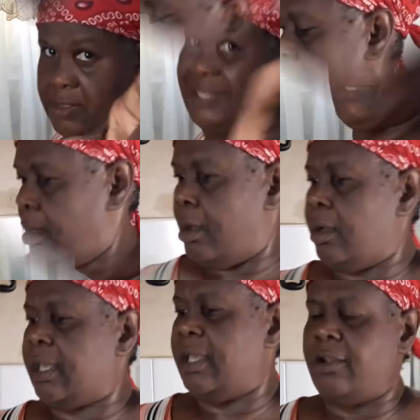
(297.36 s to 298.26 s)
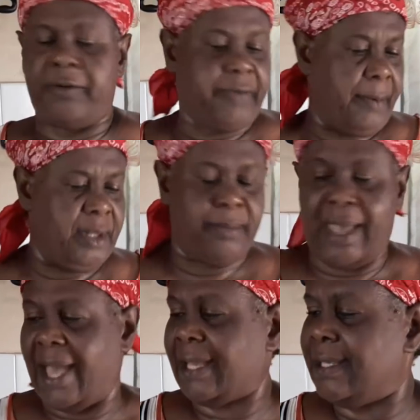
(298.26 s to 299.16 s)
this clip. Okay, now family,
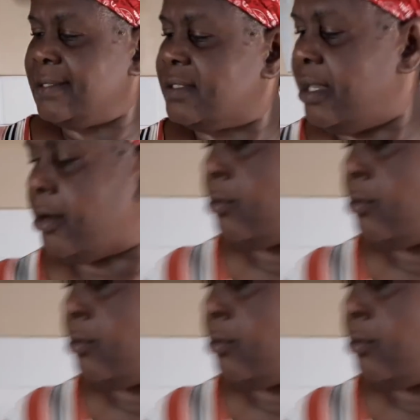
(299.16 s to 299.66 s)
my ackee is there